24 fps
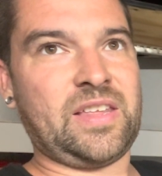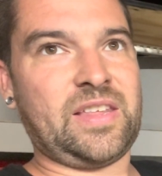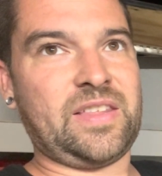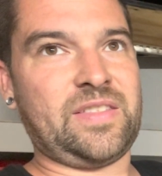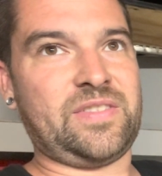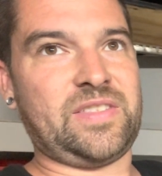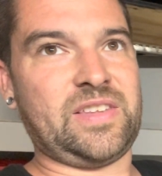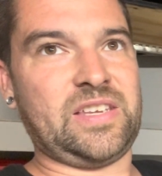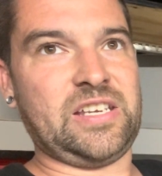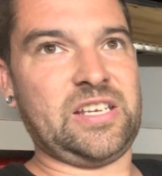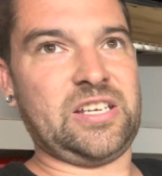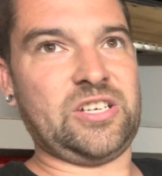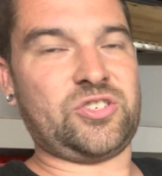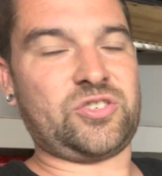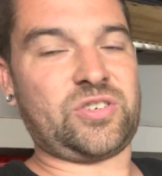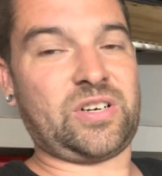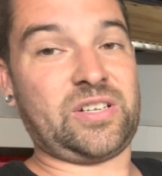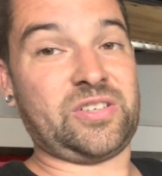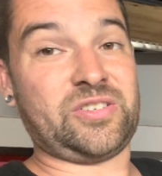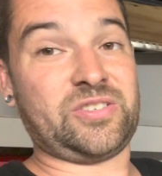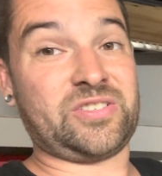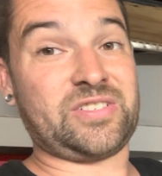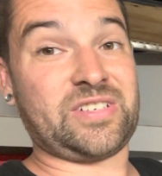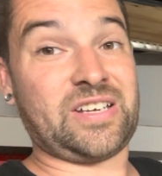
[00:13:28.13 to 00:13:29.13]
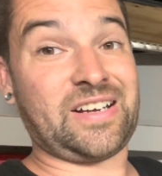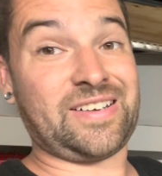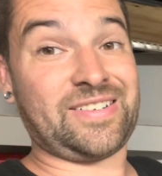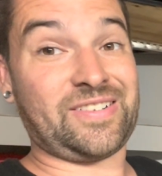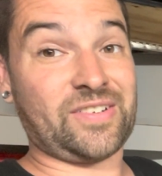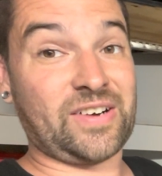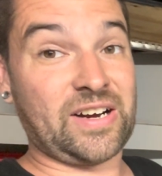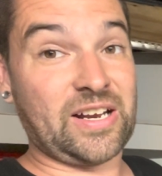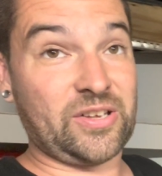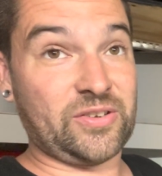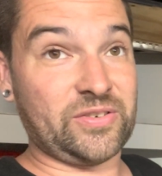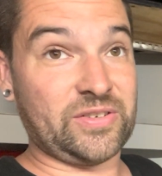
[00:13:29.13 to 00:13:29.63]
the trailer's not
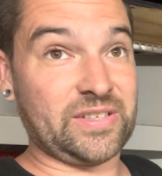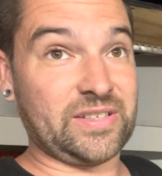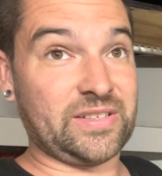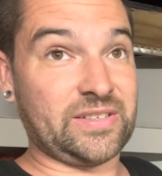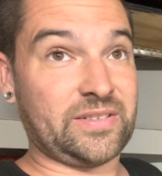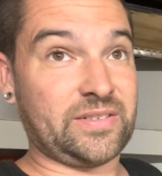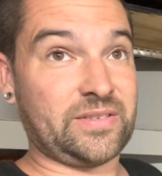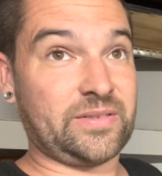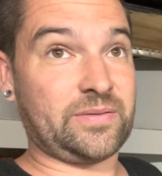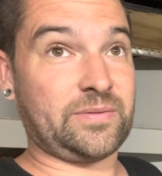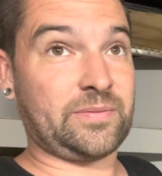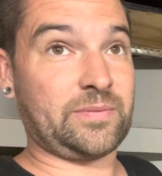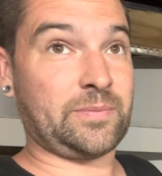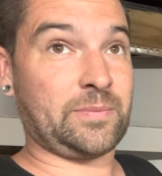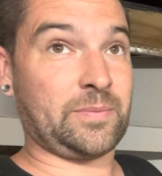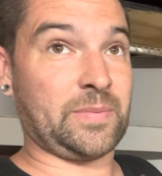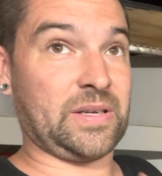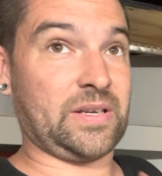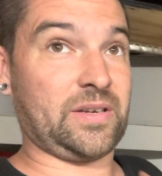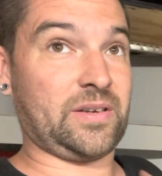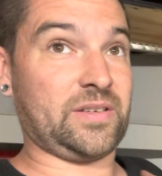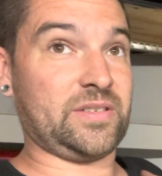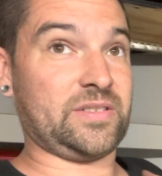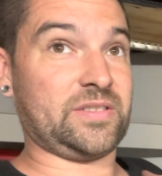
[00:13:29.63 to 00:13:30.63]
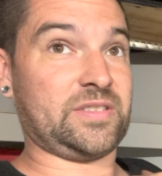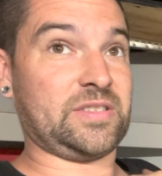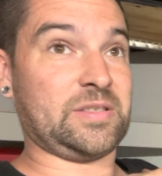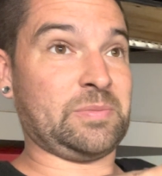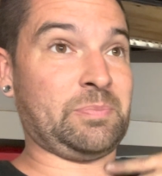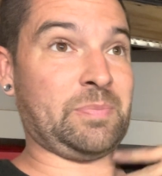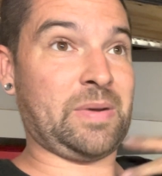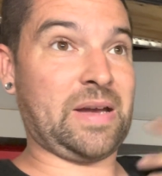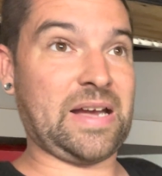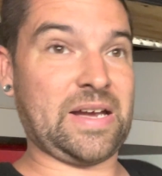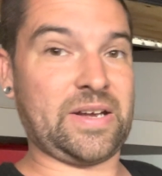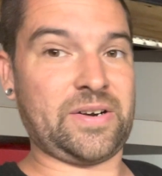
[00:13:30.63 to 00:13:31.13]
grounded because the
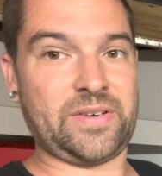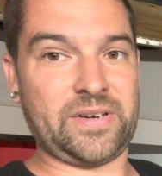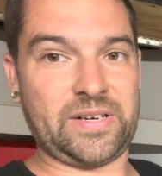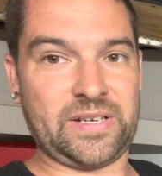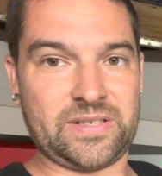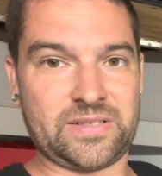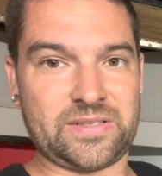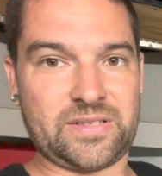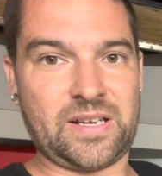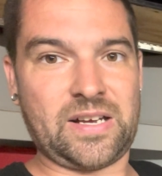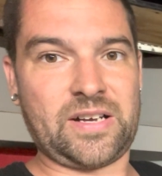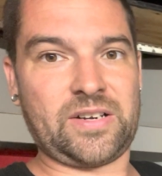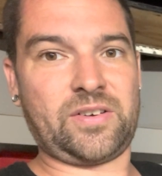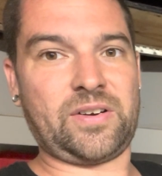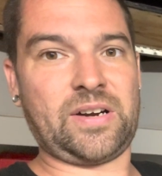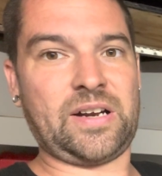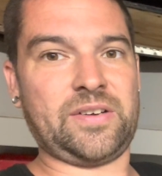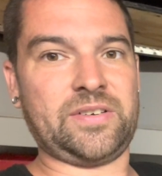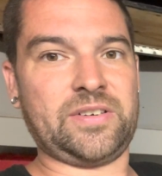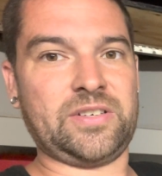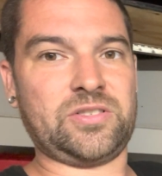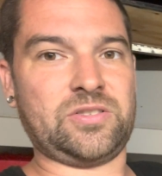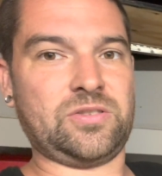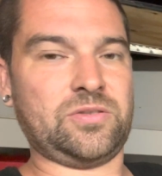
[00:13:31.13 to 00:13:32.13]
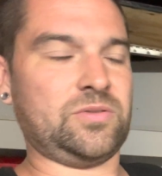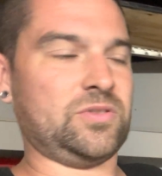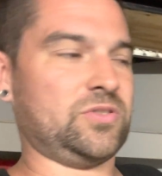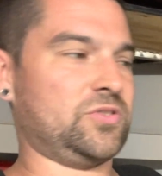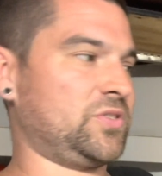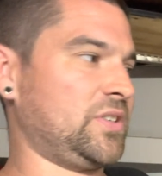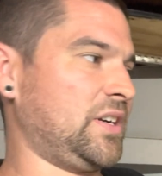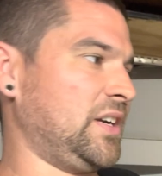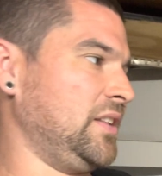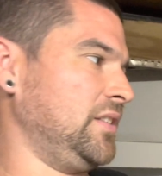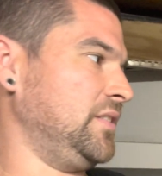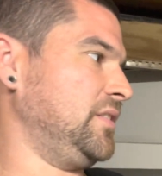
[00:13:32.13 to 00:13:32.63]
battery is not grounded to the
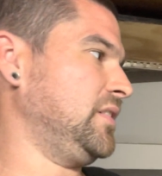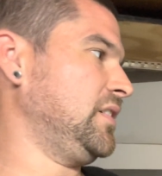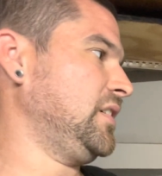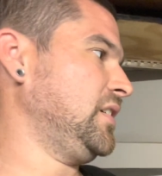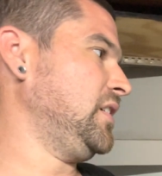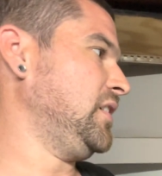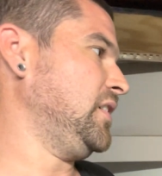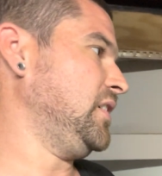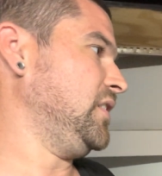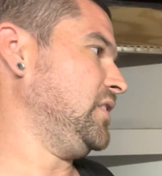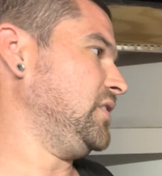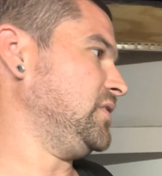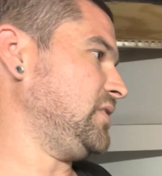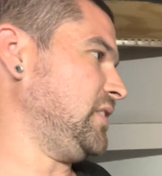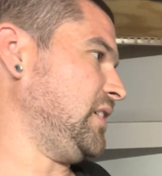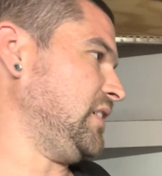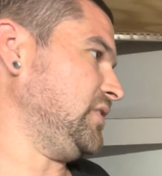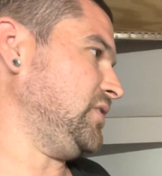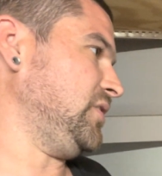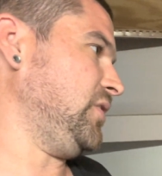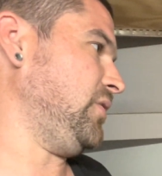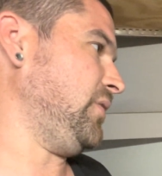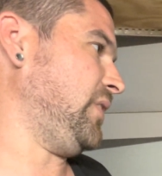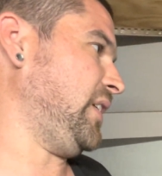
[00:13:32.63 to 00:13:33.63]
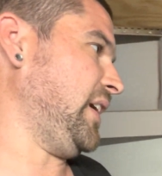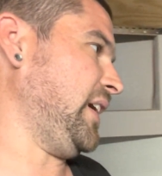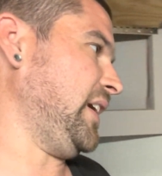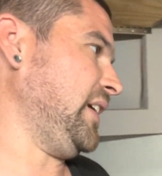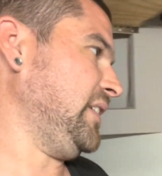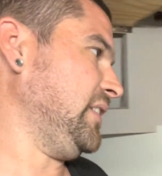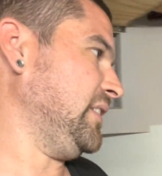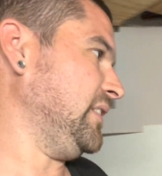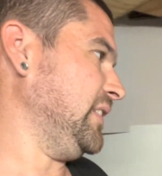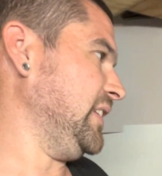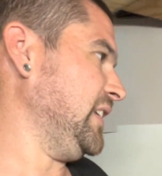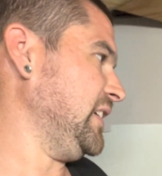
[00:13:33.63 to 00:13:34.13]
trailer. So I said,
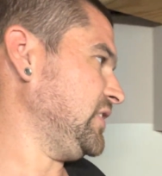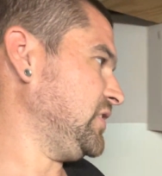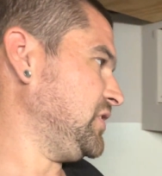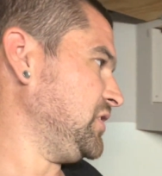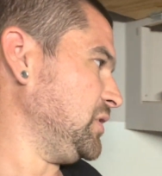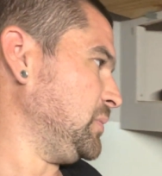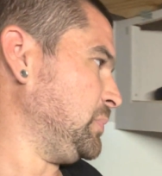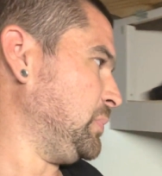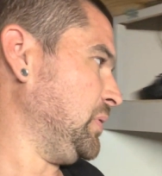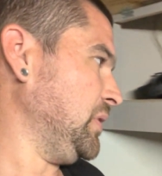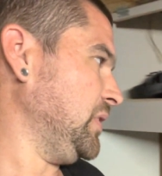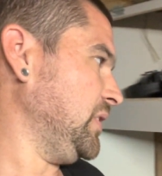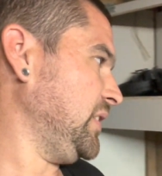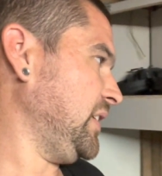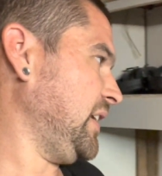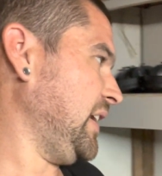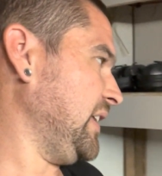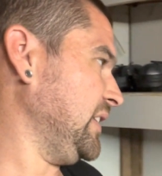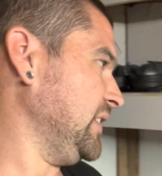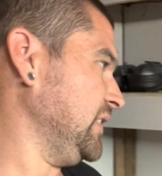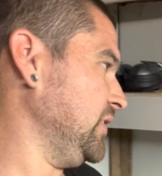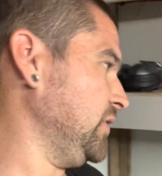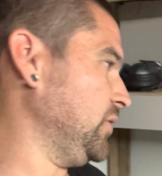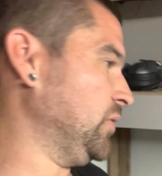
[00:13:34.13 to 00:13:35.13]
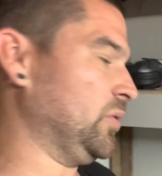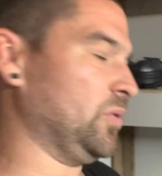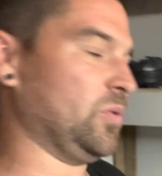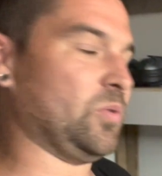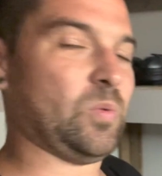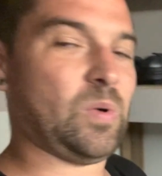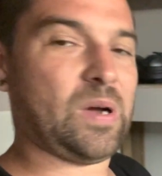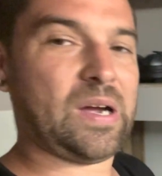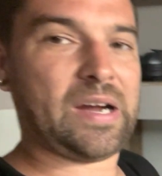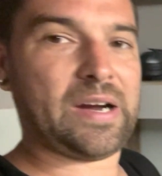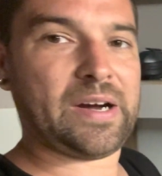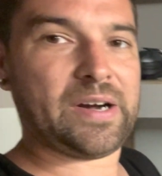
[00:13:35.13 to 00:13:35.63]
okay, let's just put a little
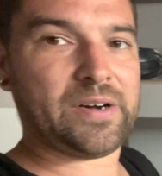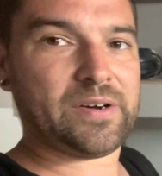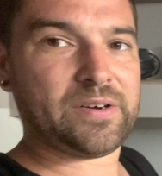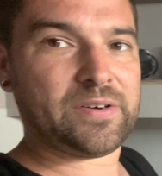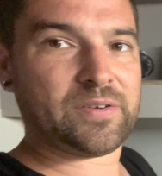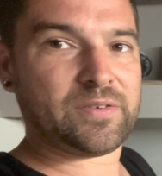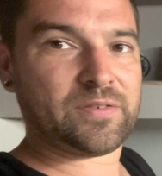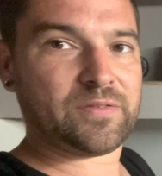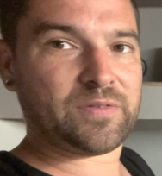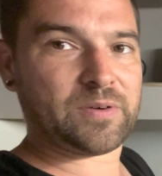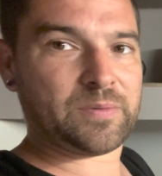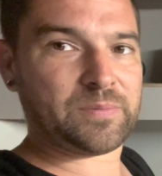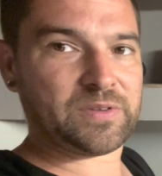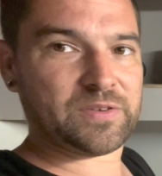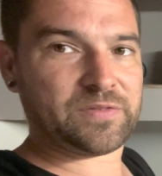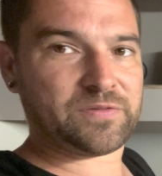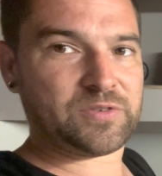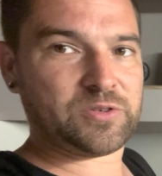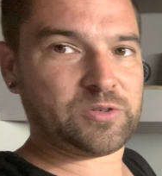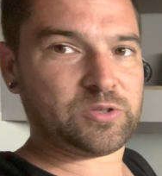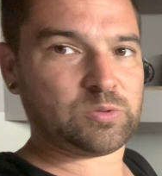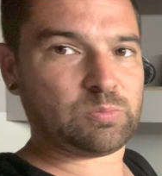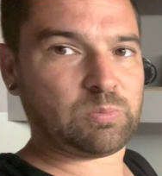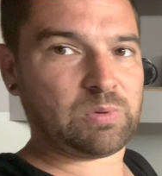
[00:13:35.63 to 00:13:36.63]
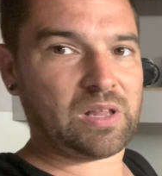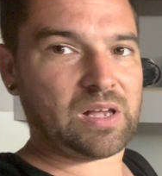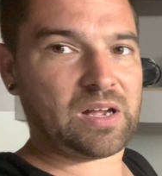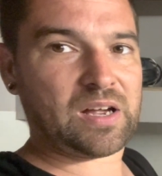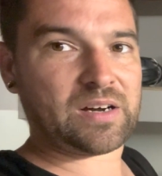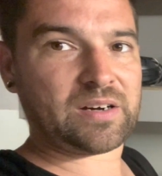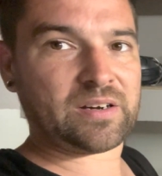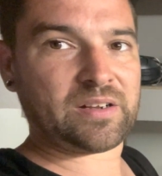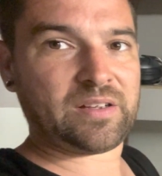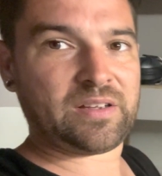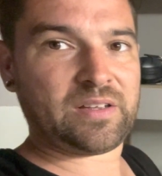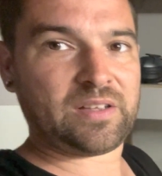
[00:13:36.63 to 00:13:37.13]
wire from the fuse
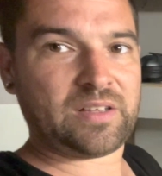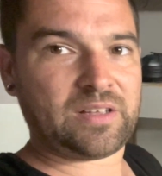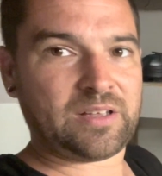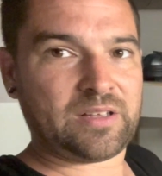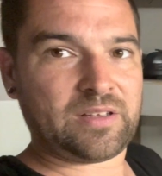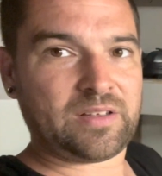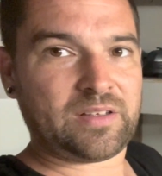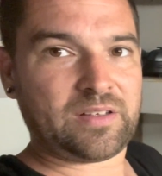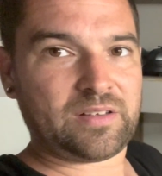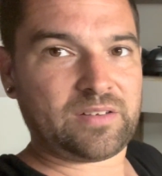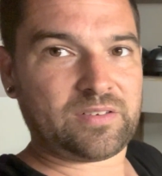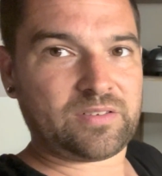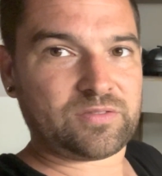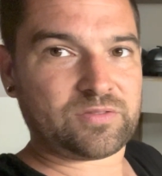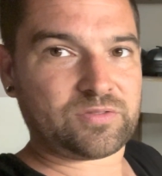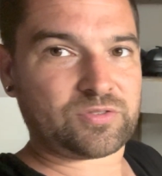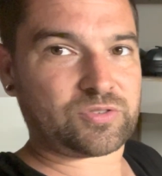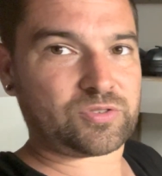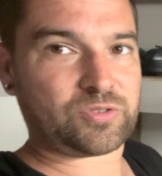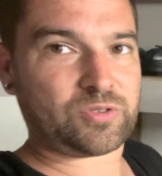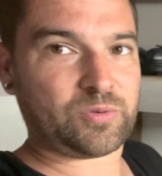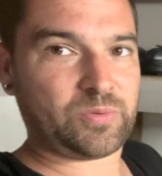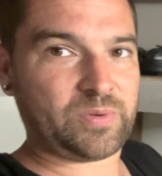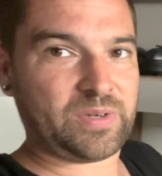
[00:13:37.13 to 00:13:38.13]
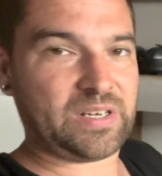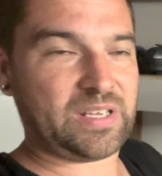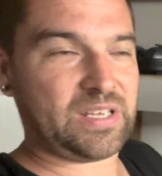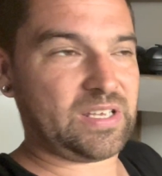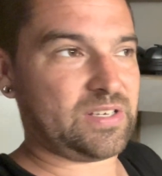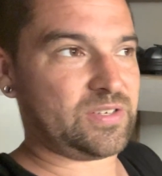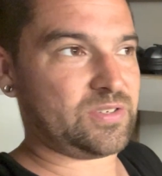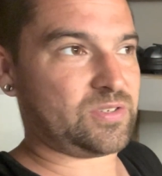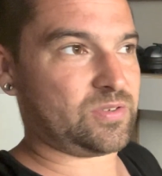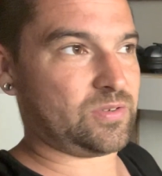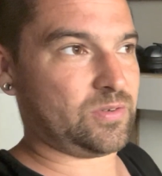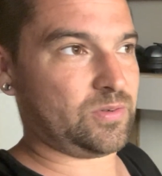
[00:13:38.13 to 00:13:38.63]
block, screw it
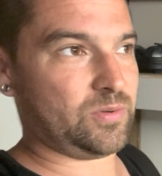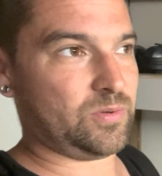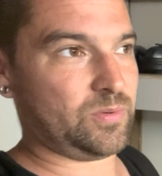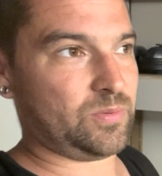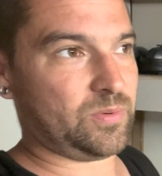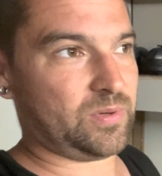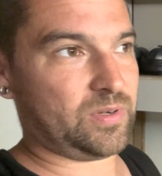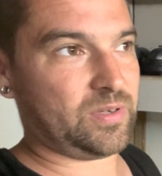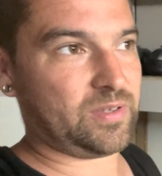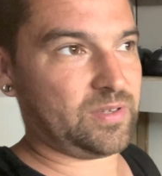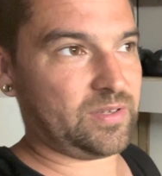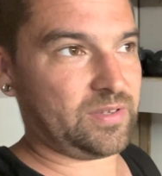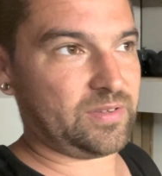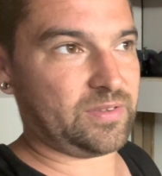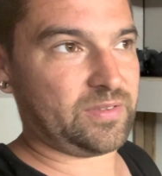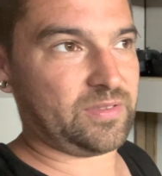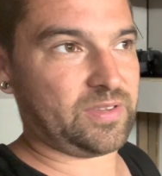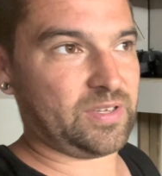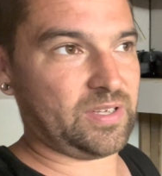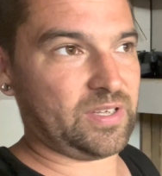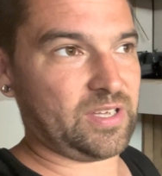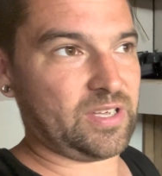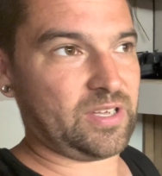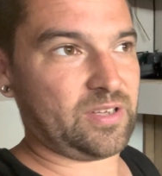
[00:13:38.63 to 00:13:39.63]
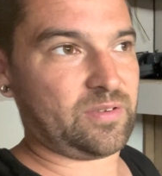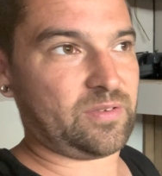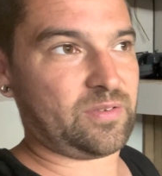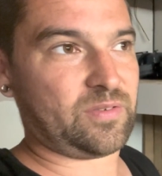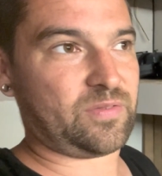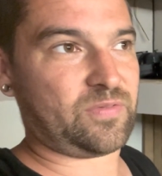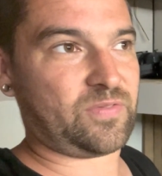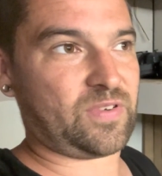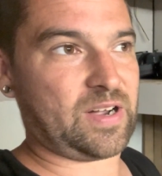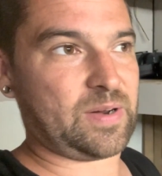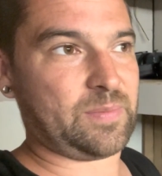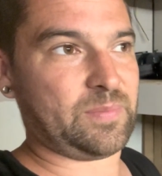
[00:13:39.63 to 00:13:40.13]
into the
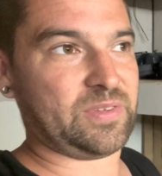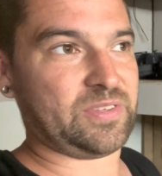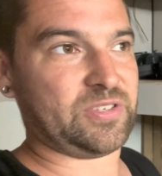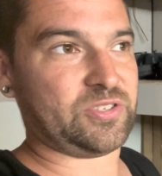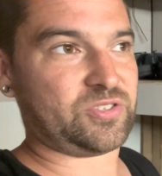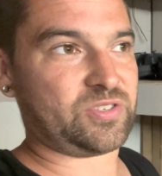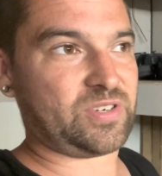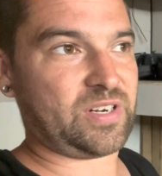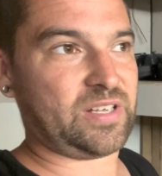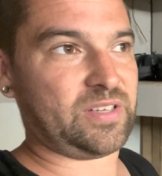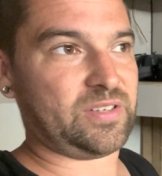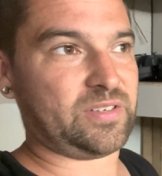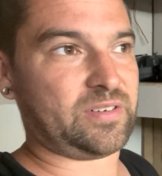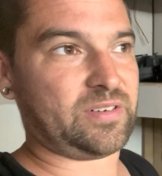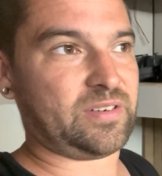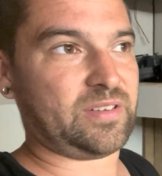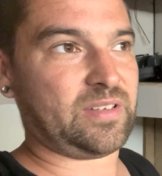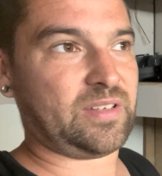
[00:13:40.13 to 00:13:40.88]
frame of the trailer.